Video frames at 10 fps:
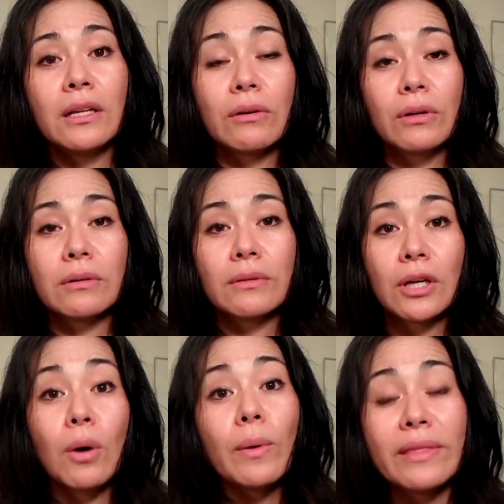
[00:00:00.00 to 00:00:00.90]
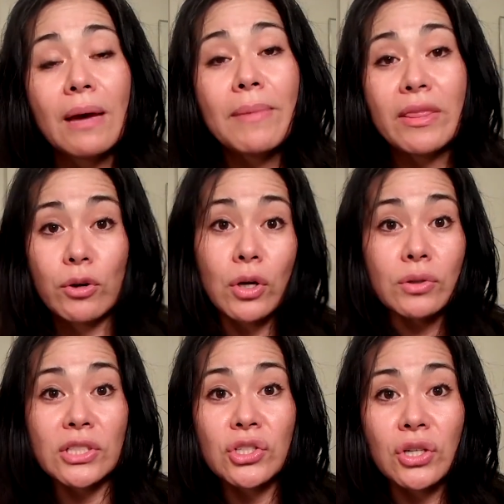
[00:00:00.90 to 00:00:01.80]
you know, go with them and their
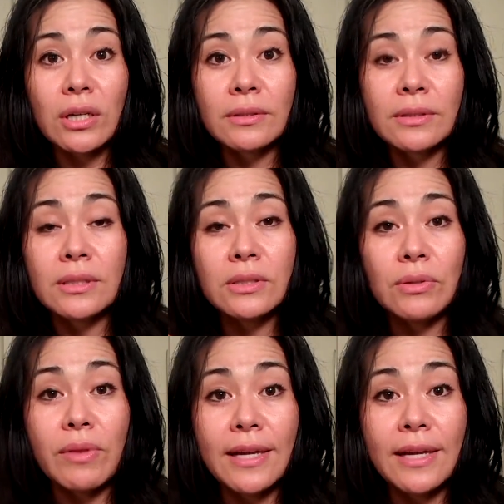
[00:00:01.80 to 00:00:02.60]
co-teacher to do